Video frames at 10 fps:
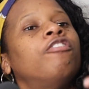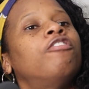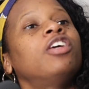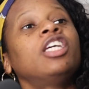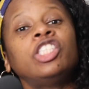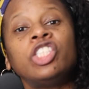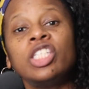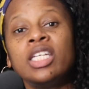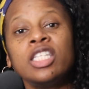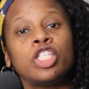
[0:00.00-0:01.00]

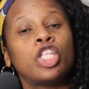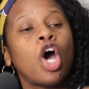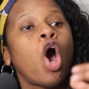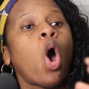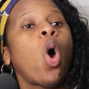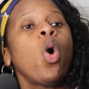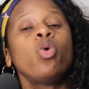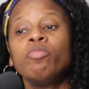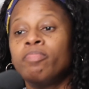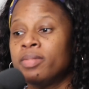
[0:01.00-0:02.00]
visions, the
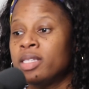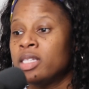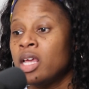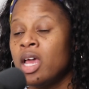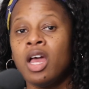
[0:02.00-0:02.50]
hopes,